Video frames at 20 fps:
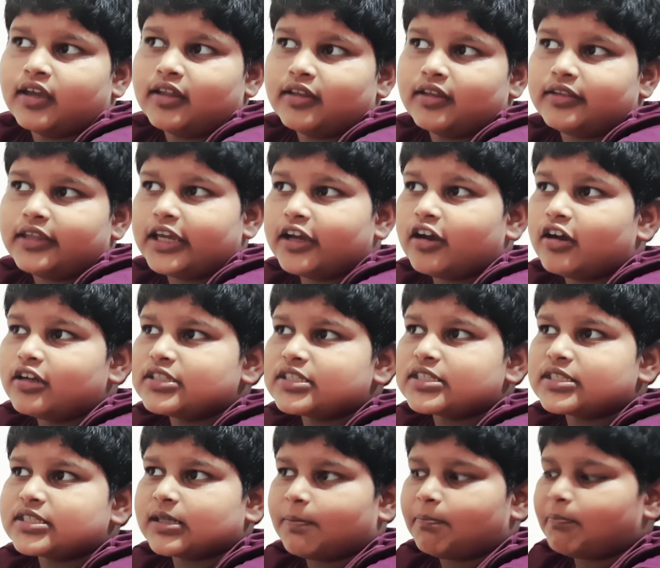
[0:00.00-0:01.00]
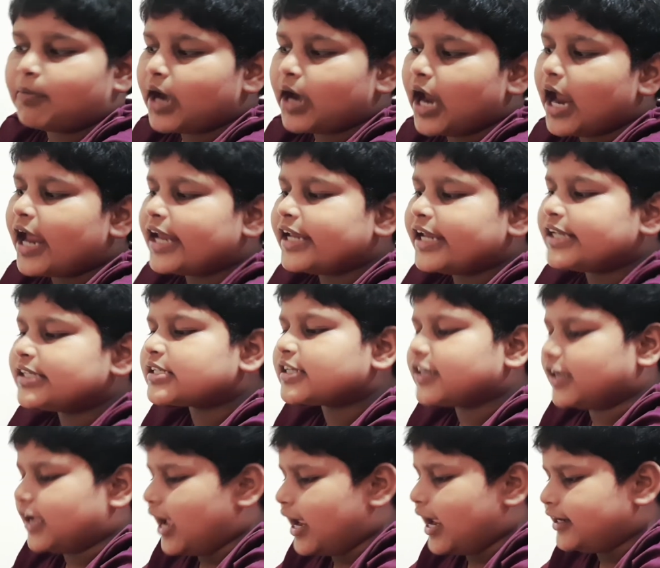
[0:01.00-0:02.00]
They got surprised
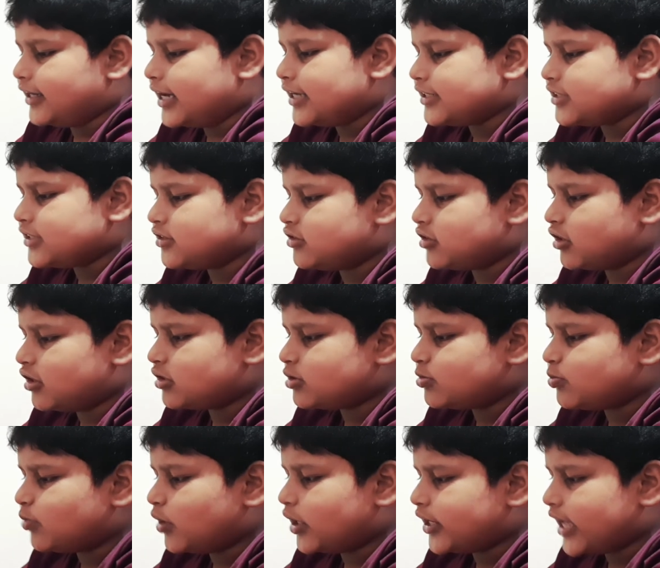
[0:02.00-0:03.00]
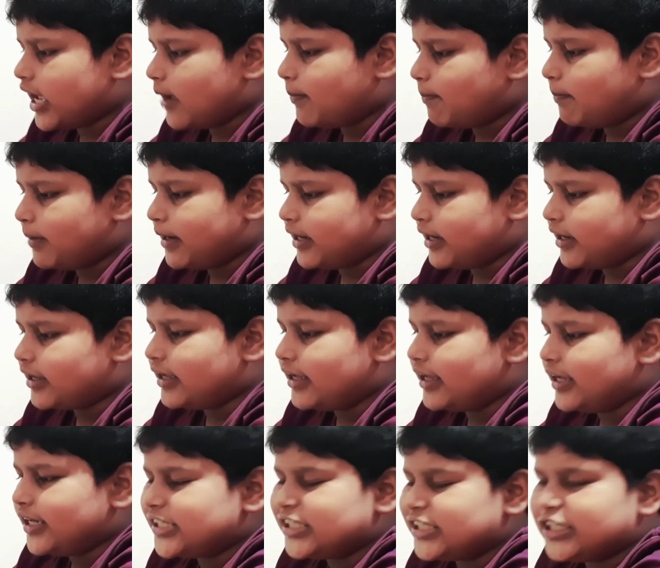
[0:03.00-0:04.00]
and asked George what happened.
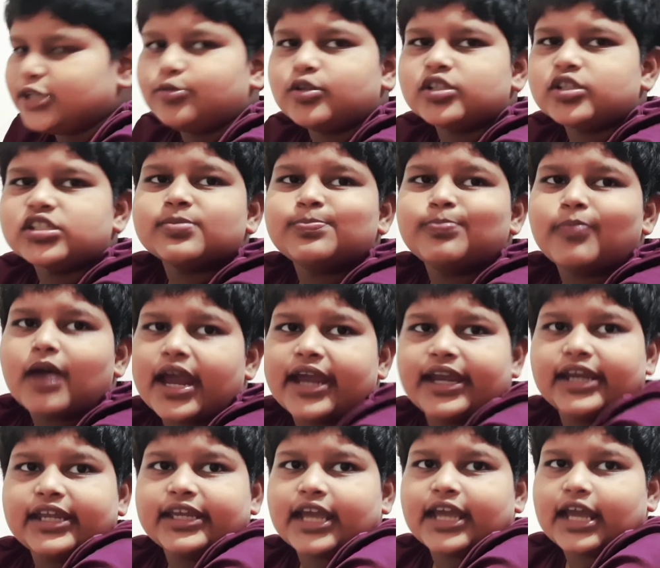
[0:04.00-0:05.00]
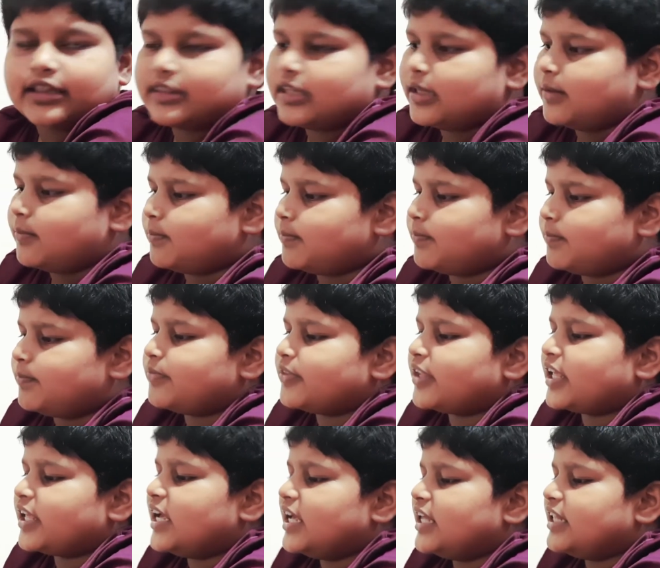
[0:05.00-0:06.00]
She was smiling at them.
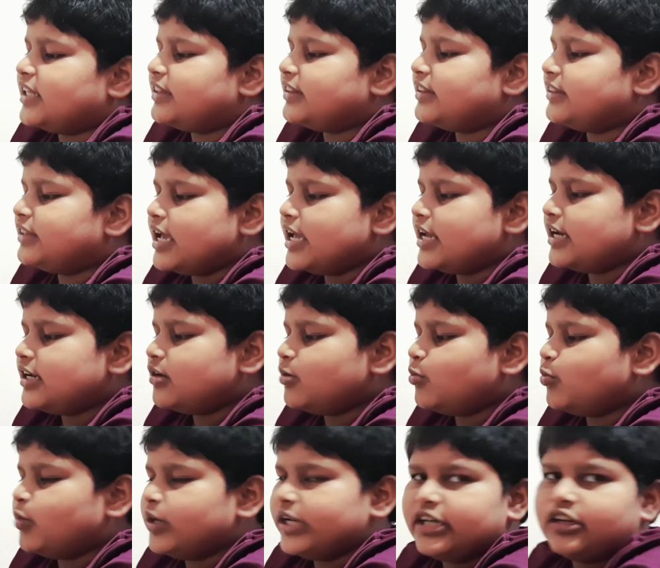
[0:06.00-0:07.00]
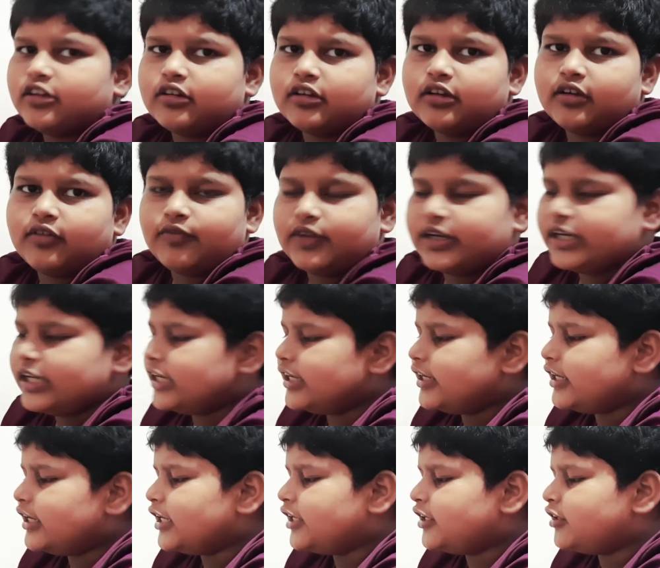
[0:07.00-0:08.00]
Then we
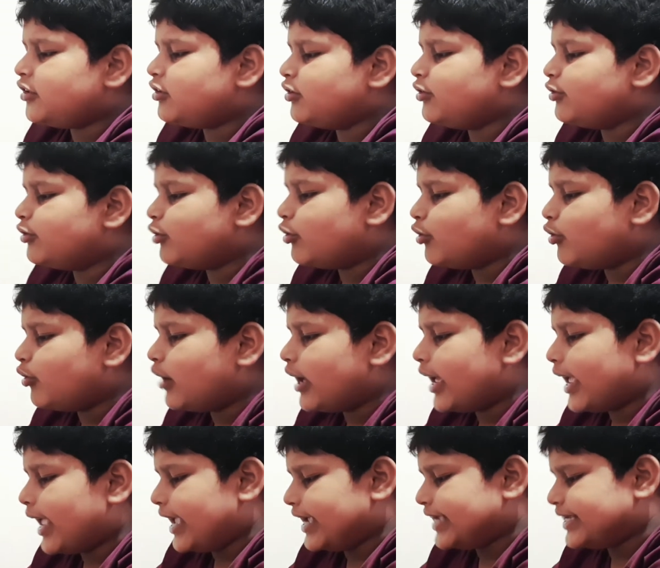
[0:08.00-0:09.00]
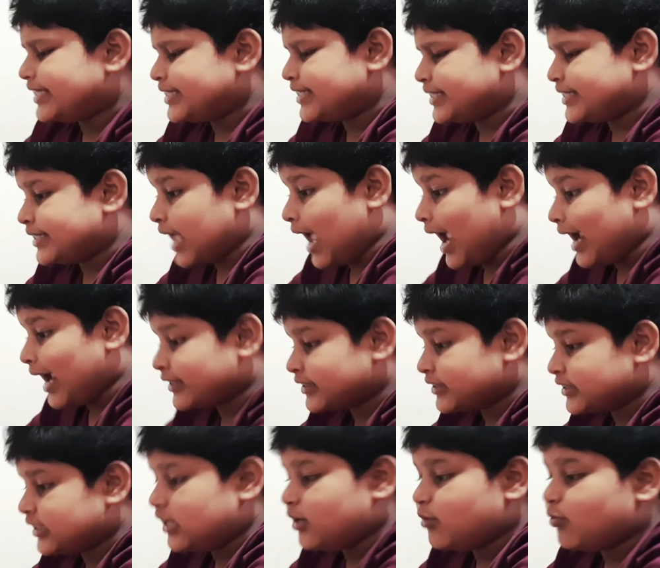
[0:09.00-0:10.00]
didn't know
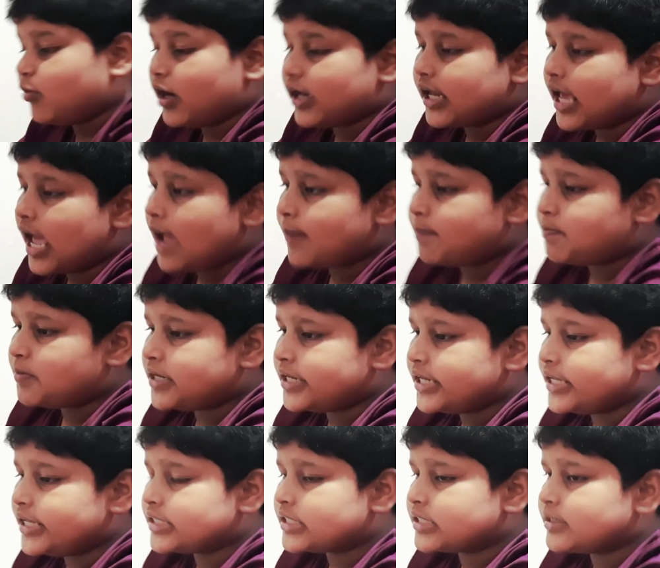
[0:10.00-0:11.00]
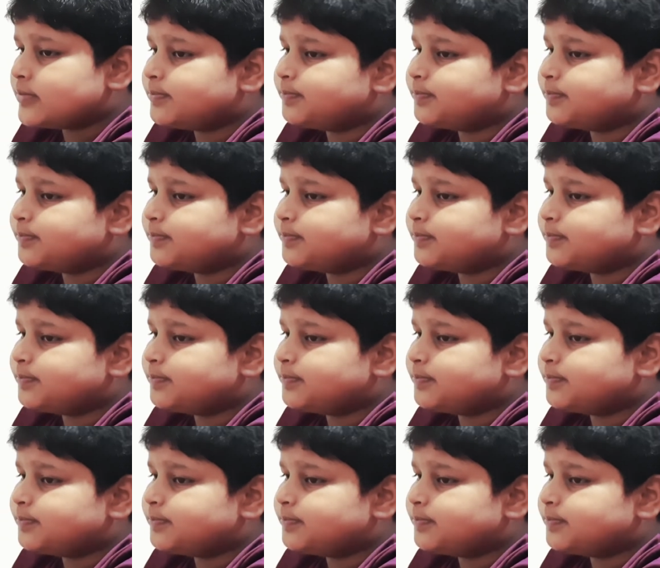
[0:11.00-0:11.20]
exactly what happened is.